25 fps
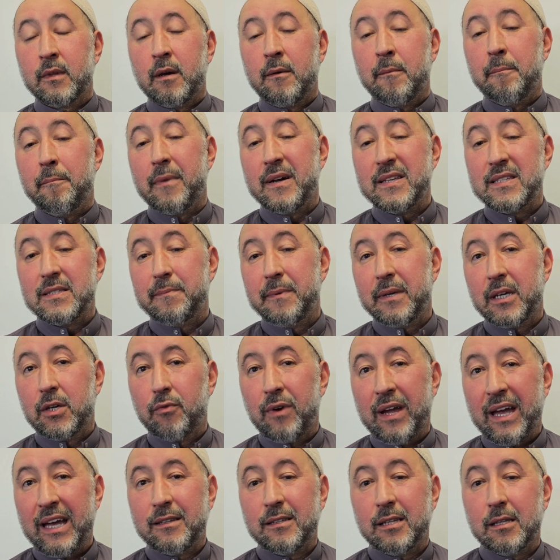must be
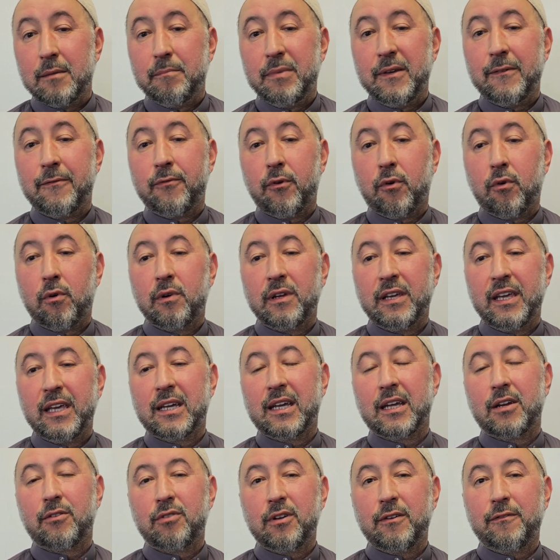granted before he
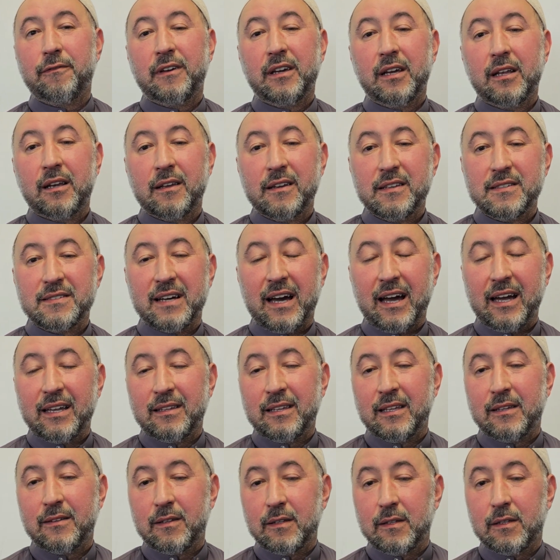can reveal his
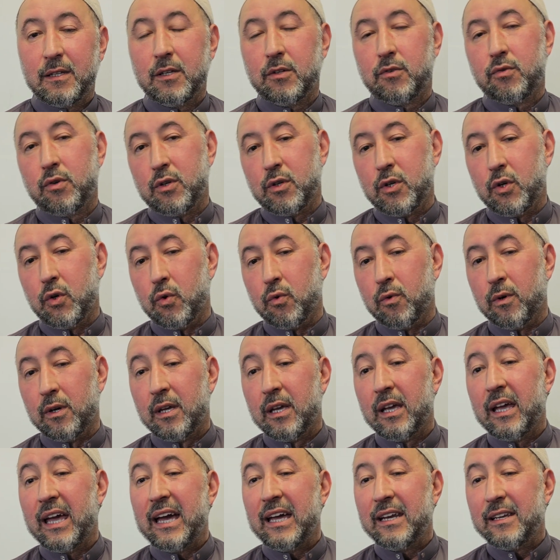identity to you.
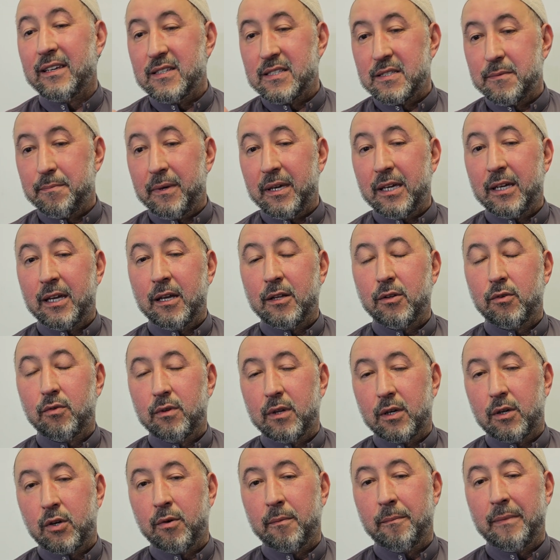And he's speaking to
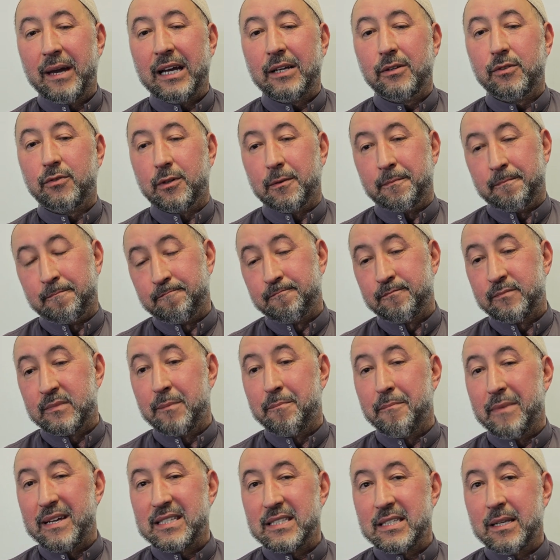the commander,
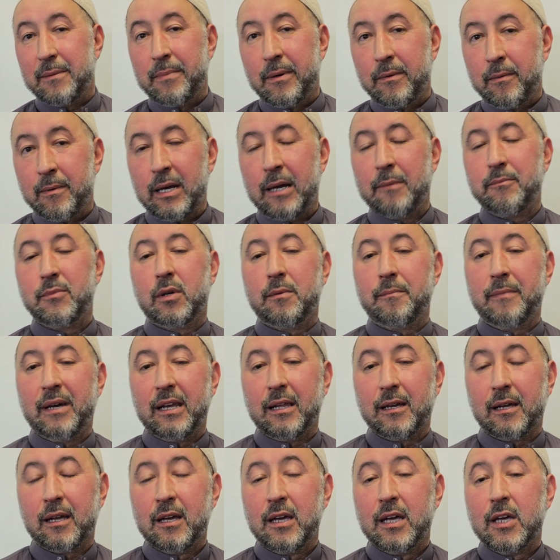Maslama ibn Abdul Malik.